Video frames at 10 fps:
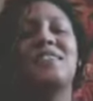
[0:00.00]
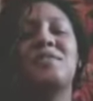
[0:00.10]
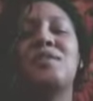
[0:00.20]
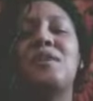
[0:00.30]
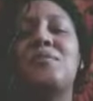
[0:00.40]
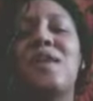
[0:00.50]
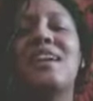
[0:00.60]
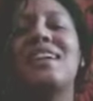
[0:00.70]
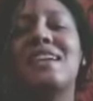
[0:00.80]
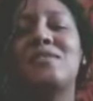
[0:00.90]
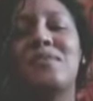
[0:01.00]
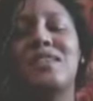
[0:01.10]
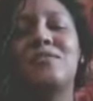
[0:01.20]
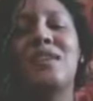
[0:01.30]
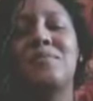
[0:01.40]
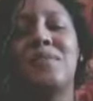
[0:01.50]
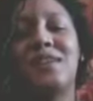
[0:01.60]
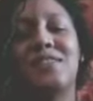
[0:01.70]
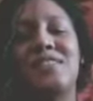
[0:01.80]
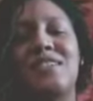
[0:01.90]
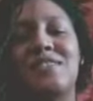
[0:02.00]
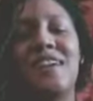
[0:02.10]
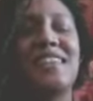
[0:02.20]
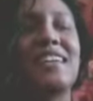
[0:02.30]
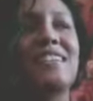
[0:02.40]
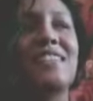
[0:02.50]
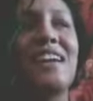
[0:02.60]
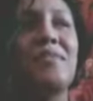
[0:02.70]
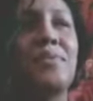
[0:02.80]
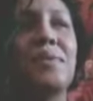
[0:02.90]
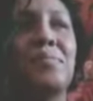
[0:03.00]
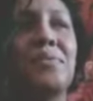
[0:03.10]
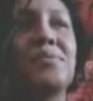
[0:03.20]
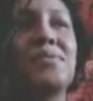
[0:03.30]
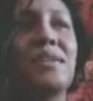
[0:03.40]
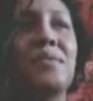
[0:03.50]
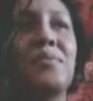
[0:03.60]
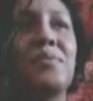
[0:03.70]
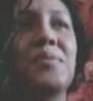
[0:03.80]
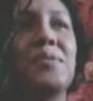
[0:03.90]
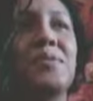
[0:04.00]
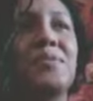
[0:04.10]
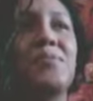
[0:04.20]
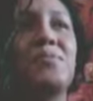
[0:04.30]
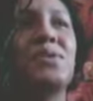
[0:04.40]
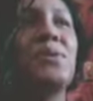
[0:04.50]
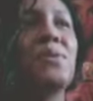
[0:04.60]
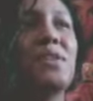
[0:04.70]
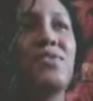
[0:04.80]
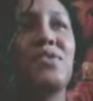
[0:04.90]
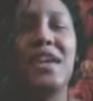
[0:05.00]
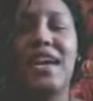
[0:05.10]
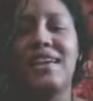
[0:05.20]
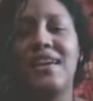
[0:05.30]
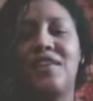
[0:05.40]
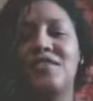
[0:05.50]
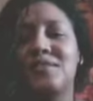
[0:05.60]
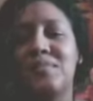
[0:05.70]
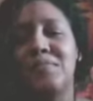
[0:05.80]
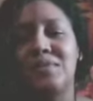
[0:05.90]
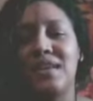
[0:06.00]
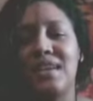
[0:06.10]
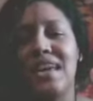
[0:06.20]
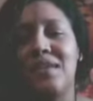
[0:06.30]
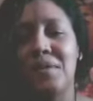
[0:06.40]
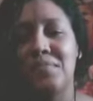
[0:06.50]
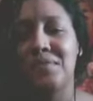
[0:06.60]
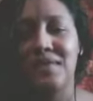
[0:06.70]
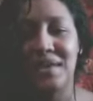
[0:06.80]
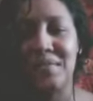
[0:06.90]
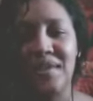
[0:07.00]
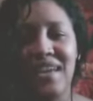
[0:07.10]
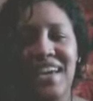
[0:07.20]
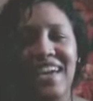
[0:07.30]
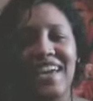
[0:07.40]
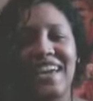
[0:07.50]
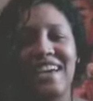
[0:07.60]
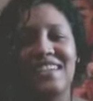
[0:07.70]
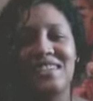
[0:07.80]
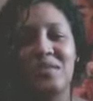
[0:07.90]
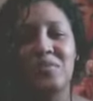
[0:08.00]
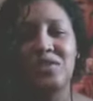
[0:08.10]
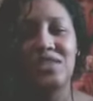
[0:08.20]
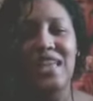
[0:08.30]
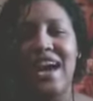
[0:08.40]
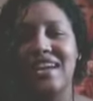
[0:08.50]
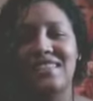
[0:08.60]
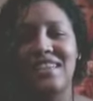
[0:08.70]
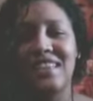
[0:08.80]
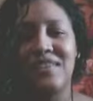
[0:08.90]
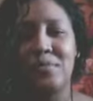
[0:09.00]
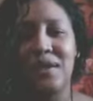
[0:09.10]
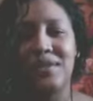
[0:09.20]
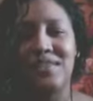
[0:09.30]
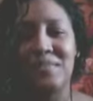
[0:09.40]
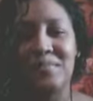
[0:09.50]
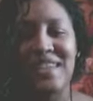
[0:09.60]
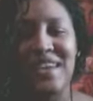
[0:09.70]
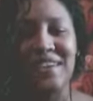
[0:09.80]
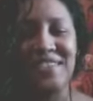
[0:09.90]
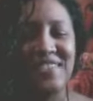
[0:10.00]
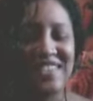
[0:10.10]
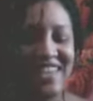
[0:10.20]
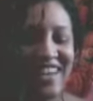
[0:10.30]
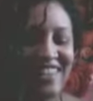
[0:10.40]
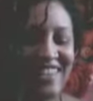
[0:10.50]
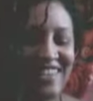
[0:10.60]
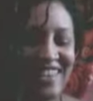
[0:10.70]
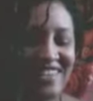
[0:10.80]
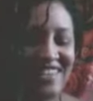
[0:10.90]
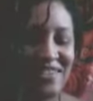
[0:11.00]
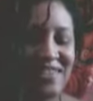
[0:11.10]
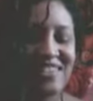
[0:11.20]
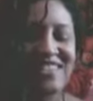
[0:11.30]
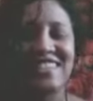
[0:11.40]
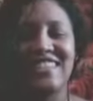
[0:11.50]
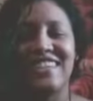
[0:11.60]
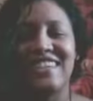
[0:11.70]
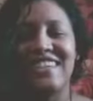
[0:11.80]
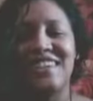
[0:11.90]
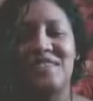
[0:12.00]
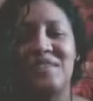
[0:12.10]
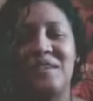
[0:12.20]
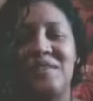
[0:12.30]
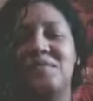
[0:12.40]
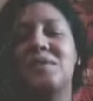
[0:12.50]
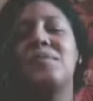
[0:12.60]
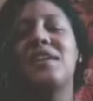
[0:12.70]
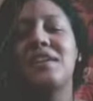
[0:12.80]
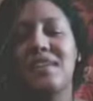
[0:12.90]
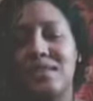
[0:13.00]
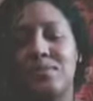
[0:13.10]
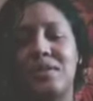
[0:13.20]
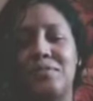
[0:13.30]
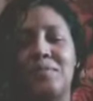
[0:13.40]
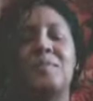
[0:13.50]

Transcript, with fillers: So, you know, recognize when you get watered too. I think a lot of people will totally forget all the people that came up with them and will just act like they've watered themselves. And I think that's so interesting. You know, you recognize when you've